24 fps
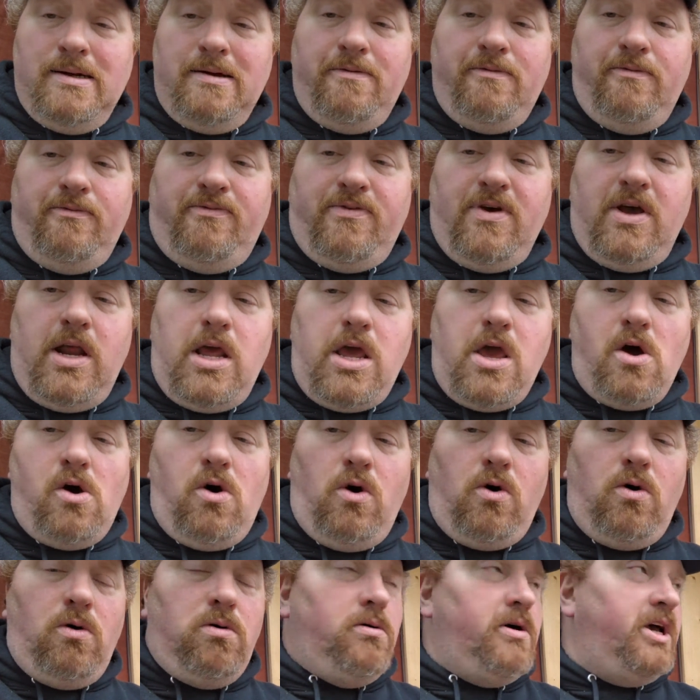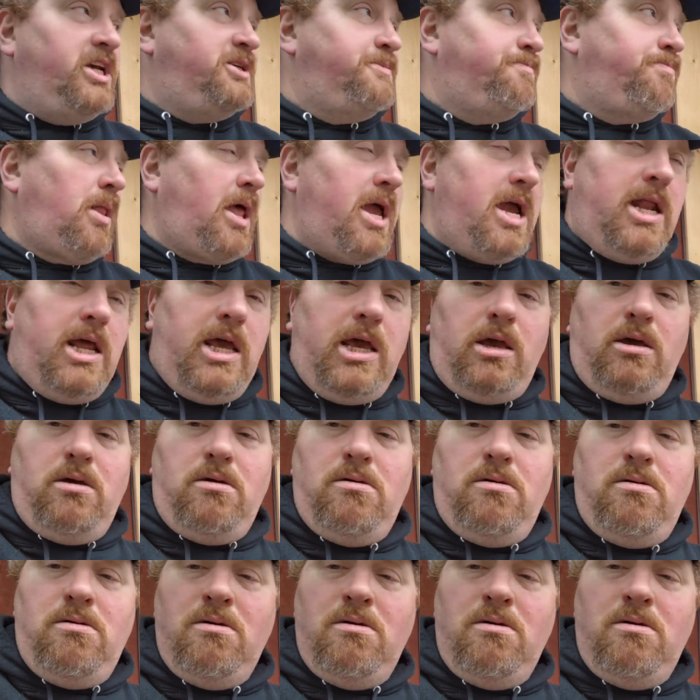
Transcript: video explaining